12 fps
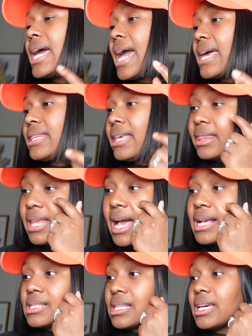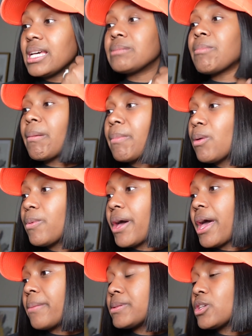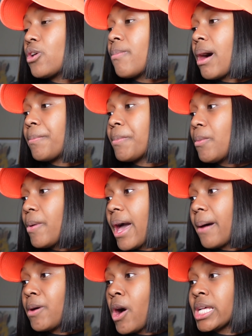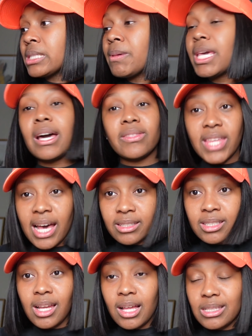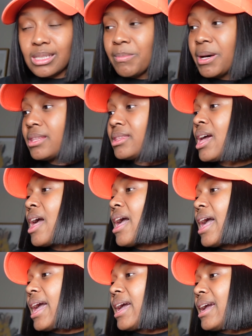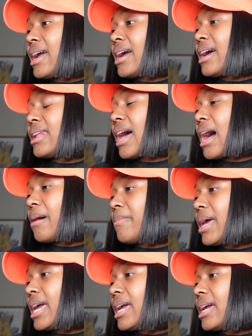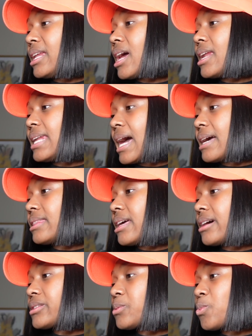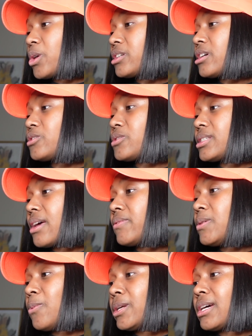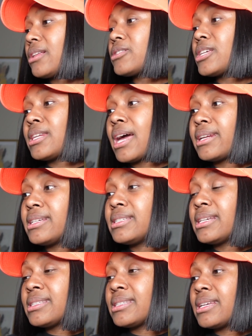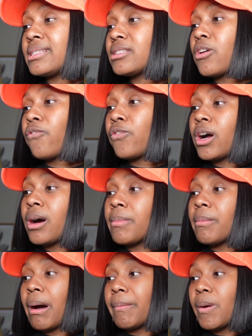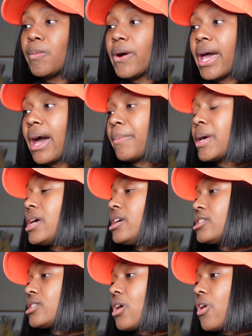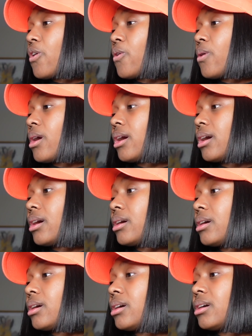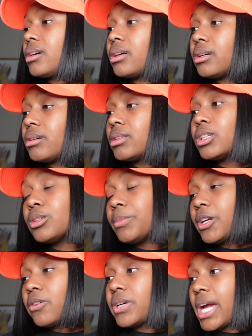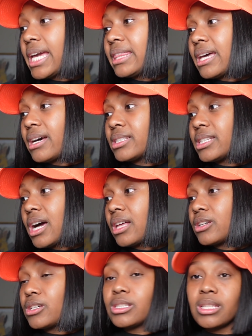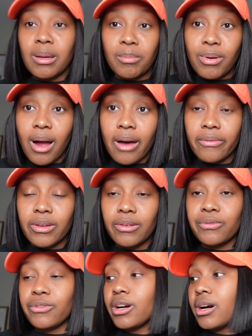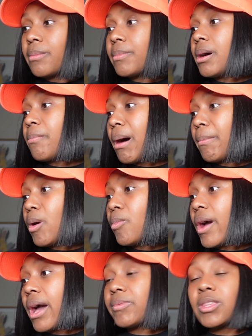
And then lastly is my mobile app. So my mobile app cost me $1,000 a month, and I made $9,171.96 from my mobile app. So a little bit over $8,000 in profit from my mobile app.